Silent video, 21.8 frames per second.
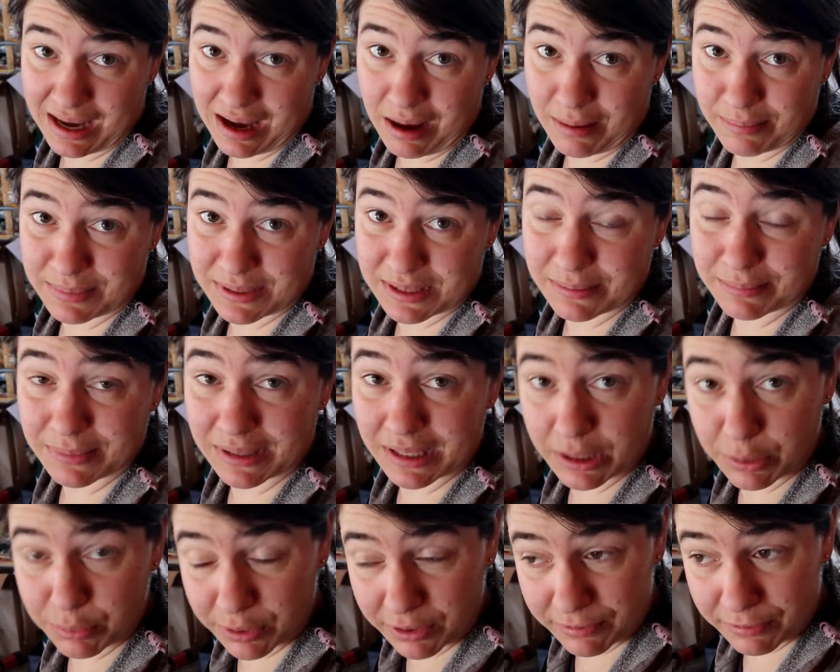up some
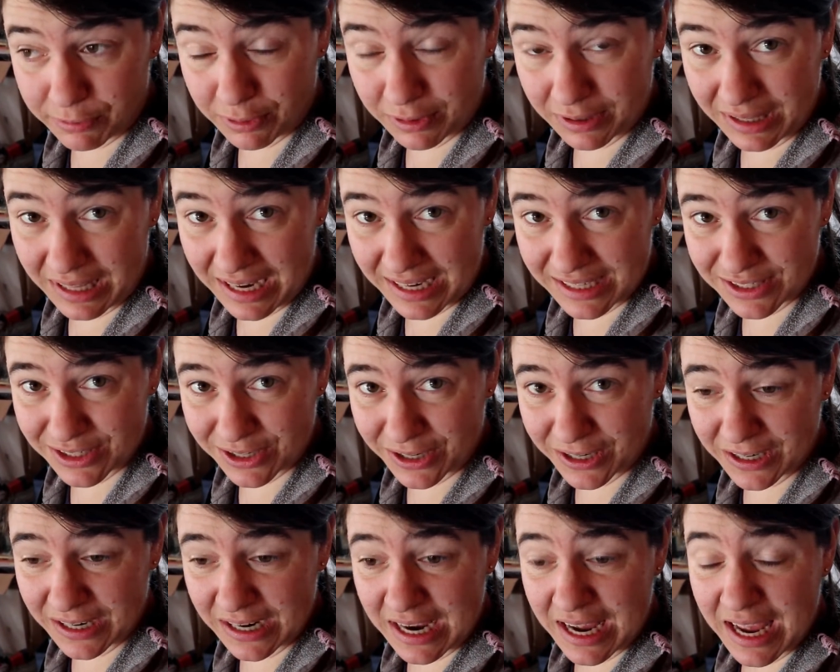liquid
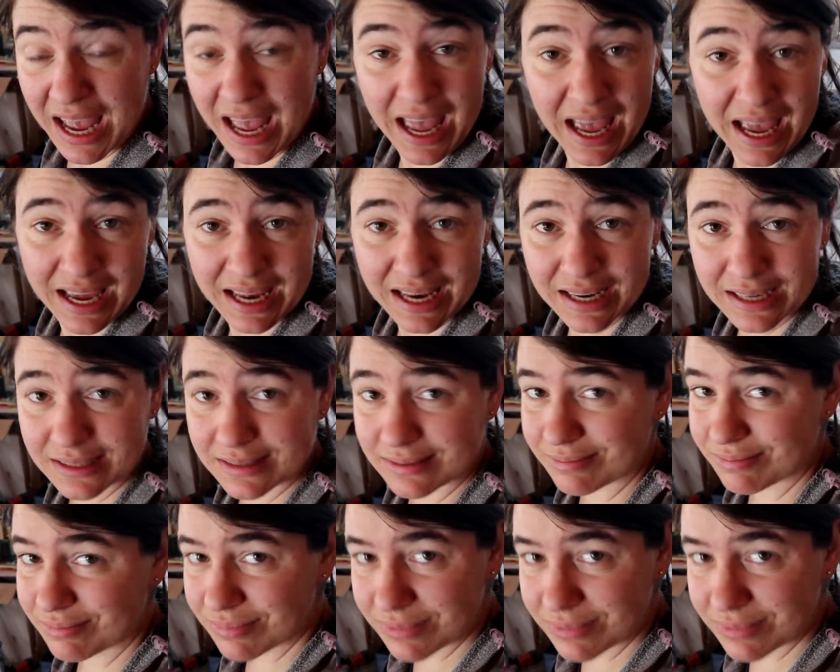fertilizer and,